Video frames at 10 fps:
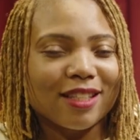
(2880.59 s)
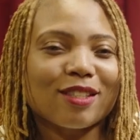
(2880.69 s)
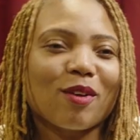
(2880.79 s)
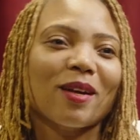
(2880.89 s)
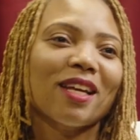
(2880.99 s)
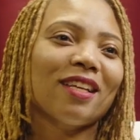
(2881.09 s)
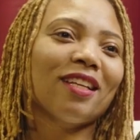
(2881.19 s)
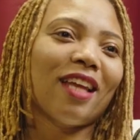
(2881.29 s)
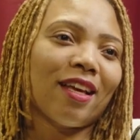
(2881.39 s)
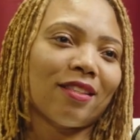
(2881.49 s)
So,
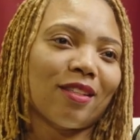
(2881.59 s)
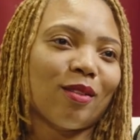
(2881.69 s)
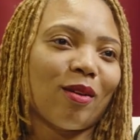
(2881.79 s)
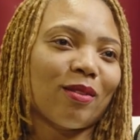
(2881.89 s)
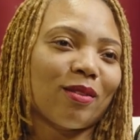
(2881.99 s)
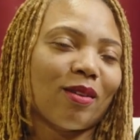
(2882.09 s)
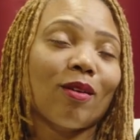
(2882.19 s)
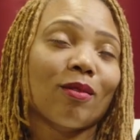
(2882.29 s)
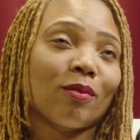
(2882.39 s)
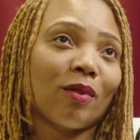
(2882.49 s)
any lasting thoughts
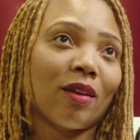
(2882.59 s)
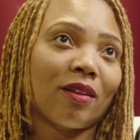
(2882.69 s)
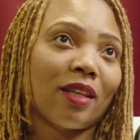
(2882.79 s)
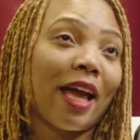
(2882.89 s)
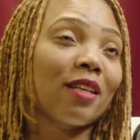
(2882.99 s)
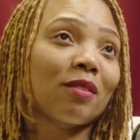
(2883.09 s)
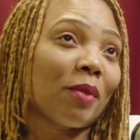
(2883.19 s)
or last